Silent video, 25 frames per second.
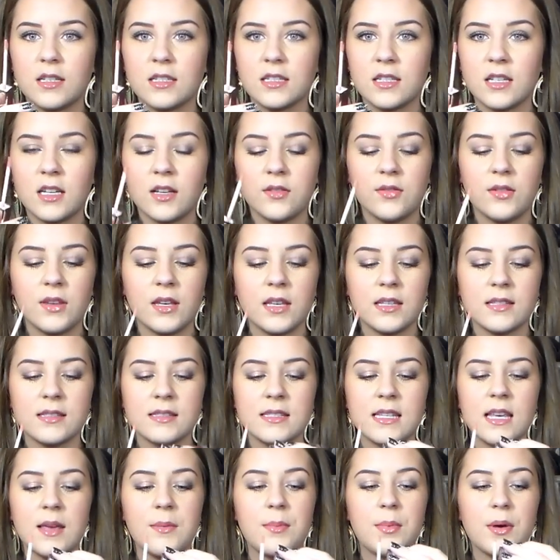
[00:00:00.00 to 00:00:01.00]
I don't know if you can
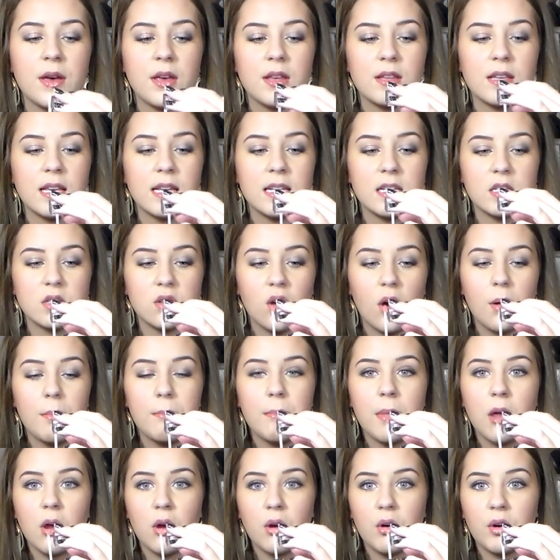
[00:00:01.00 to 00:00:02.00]
see, but it's got a
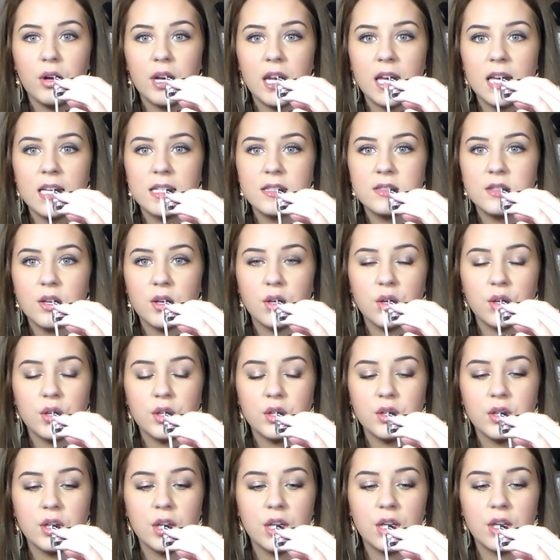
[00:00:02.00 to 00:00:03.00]
mirror on it, so you
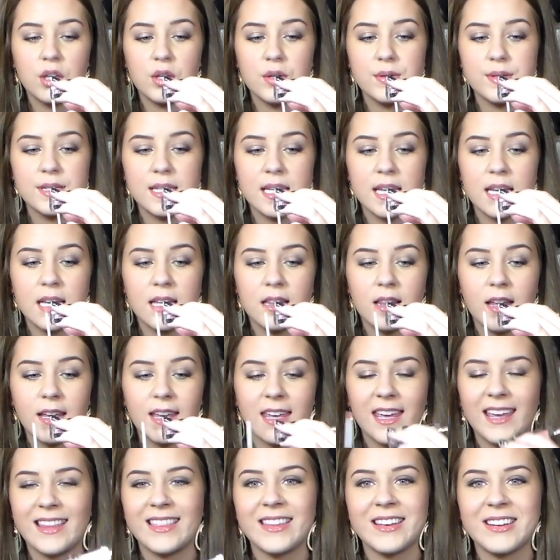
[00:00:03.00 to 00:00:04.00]
can use it
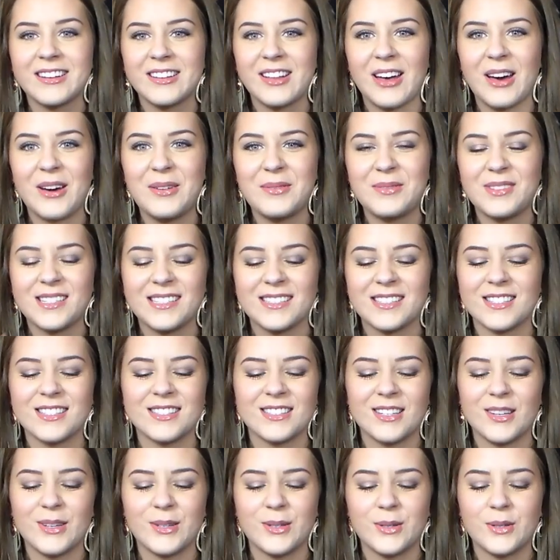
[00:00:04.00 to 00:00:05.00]
like in the club. It's
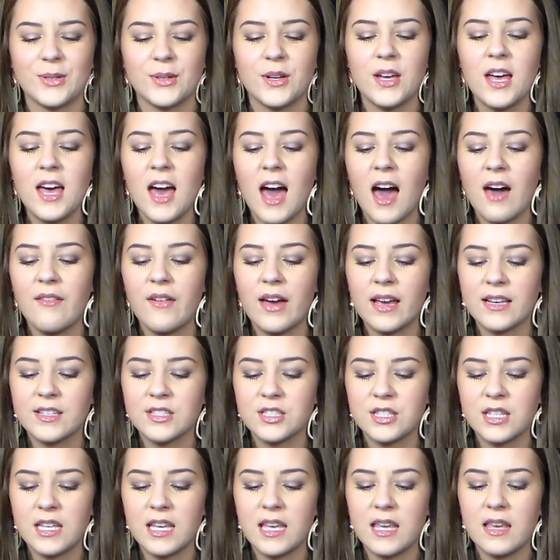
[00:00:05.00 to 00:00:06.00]
just so cool.
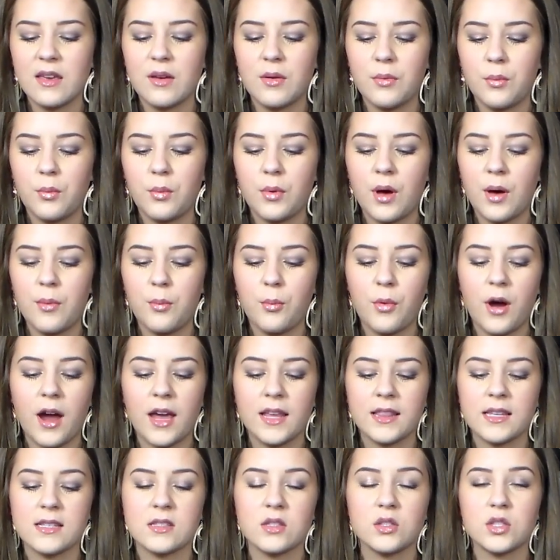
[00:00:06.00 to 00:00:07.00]
I'm
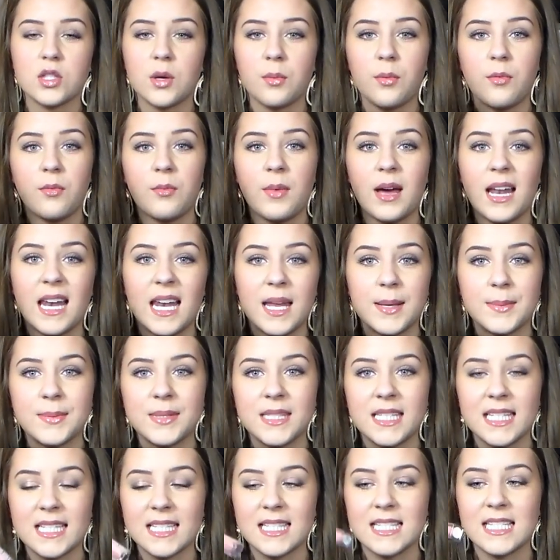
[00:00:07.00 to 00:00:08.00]
wearing this on top of my
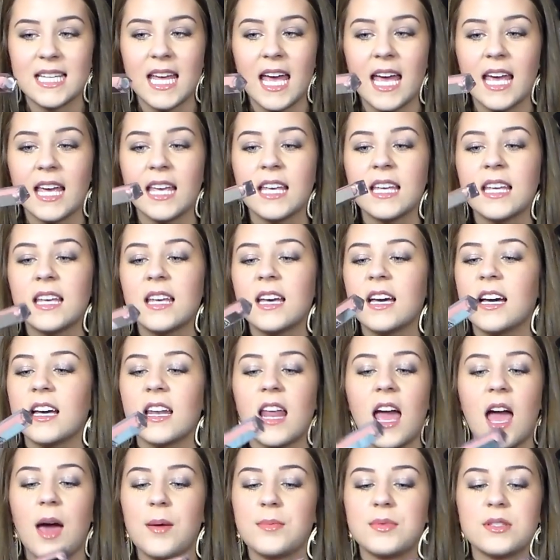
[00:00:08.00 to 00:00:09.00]
lipstick today,
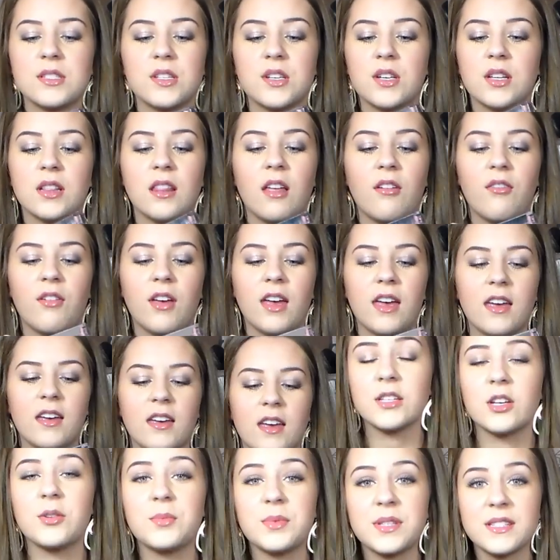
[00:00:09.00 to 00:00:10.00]
and I absolutely love it.
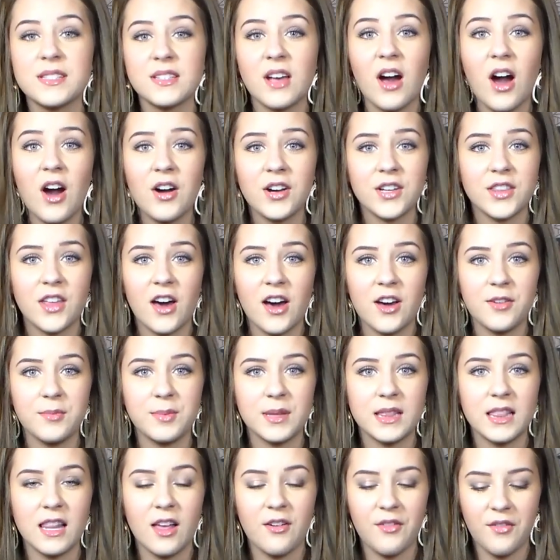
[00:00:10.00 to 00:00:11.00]
So a mascara that I've
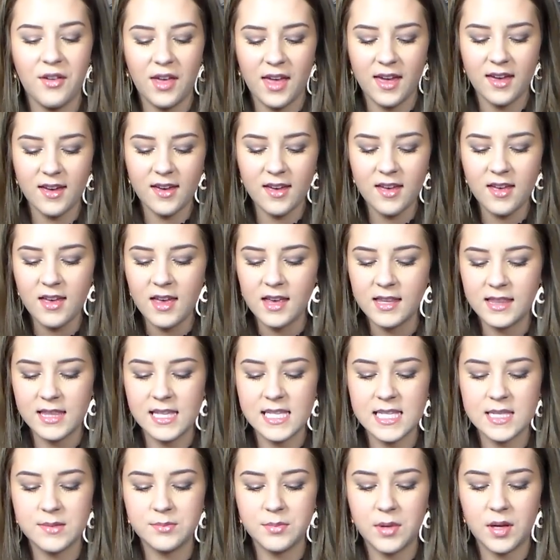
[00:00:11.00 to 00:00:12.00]
been loving
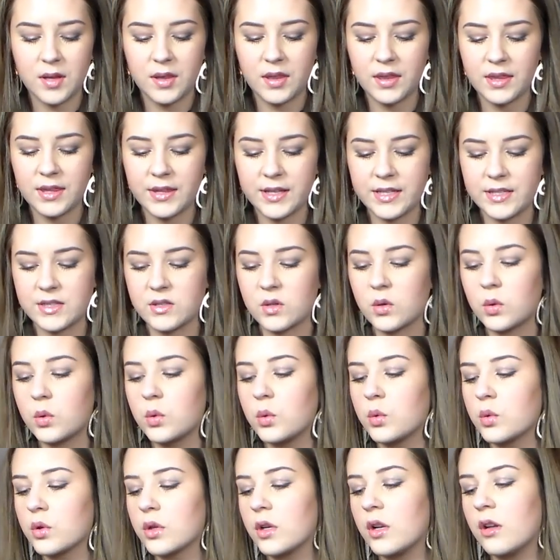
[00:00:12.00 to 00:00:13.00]
this month is
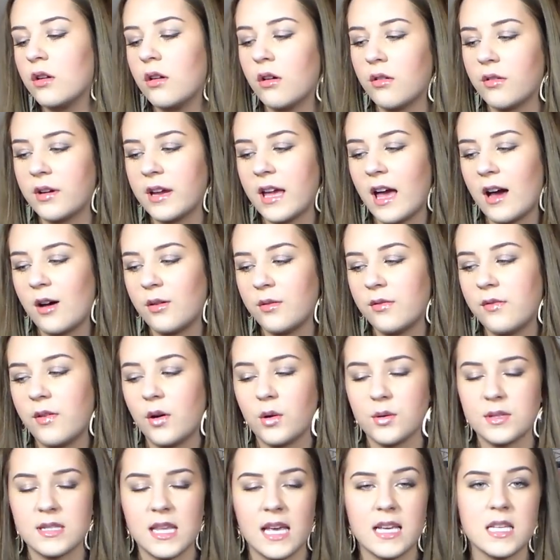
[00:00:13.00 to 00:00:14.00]
called L'Oreal
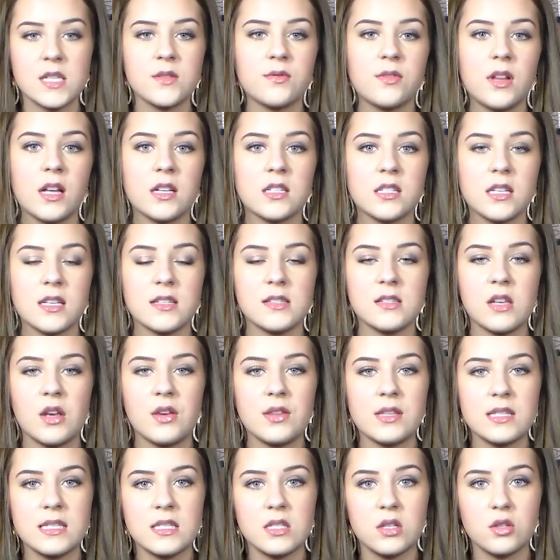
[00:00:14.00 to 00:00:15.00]
False Lash Flutter.
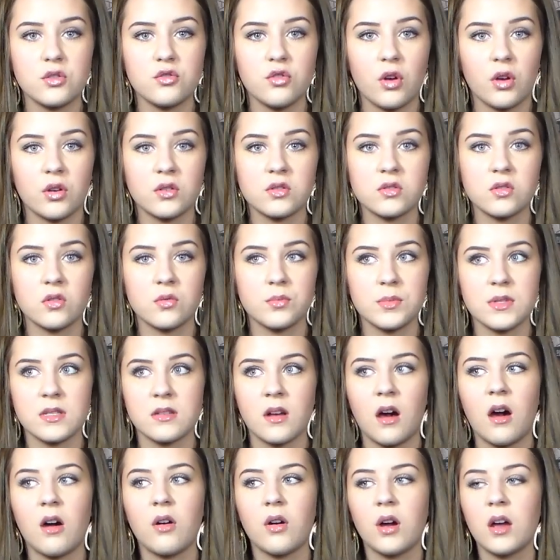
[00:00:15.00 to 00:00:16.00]
So this is a drugstore
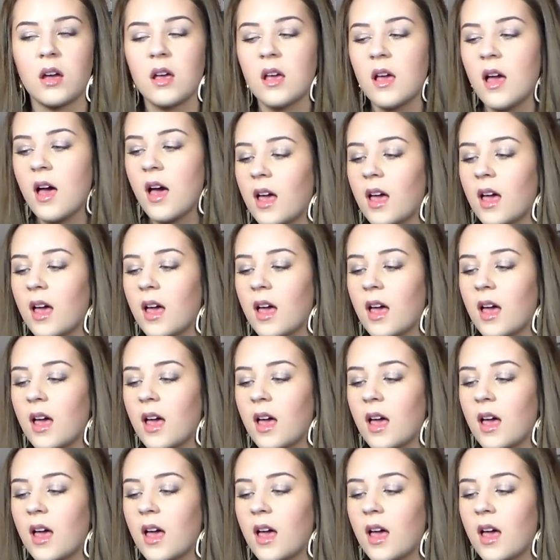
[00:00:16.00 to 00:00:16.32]
mascara.